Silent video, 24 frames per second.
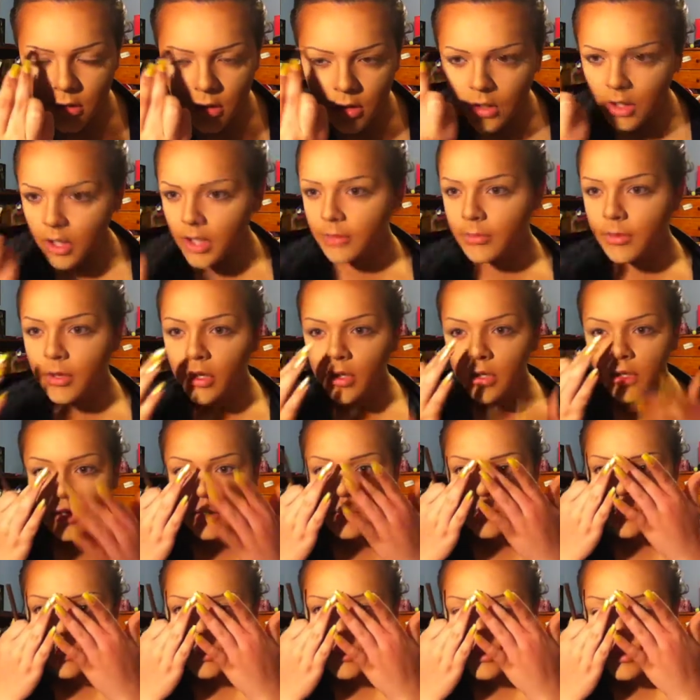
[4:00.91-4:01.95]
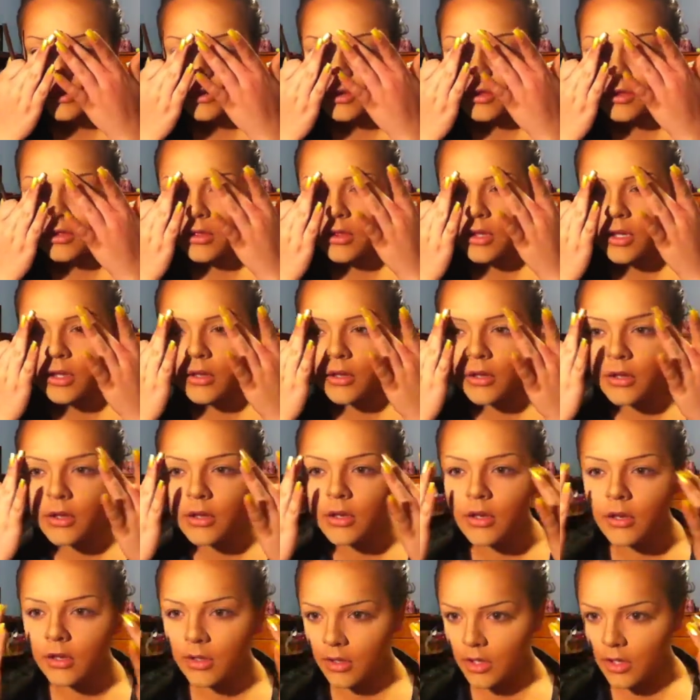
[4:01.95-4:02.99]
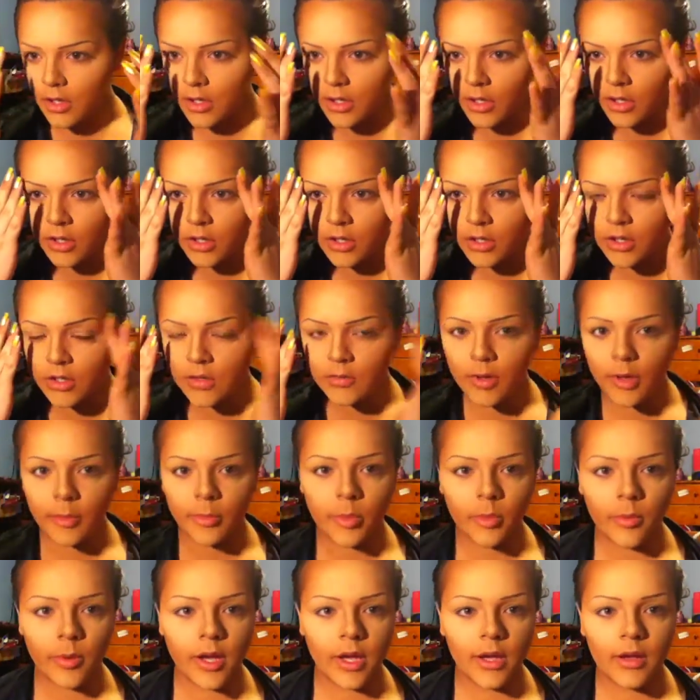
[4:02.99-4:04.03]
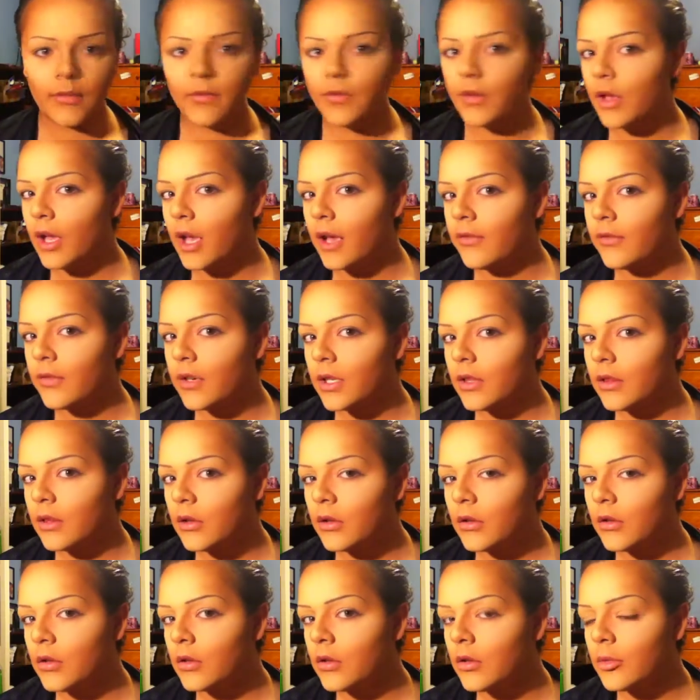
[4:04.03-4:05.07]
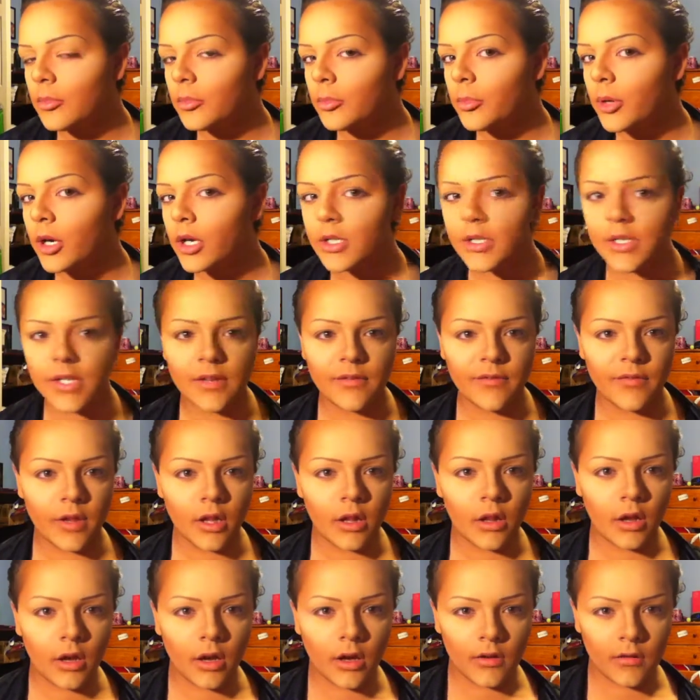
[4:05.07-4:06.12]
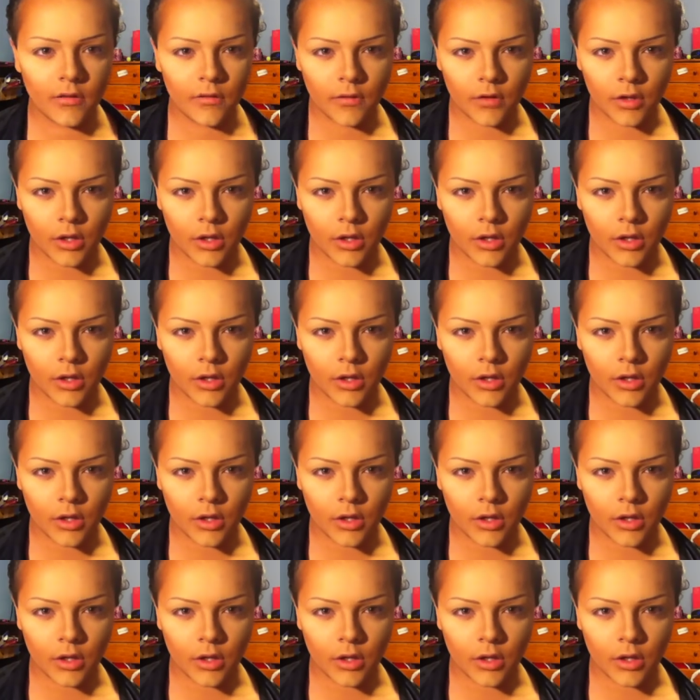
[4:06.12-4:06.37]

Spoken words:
all I'm going to do with this, and just wipe away if you have any little parts that fell off.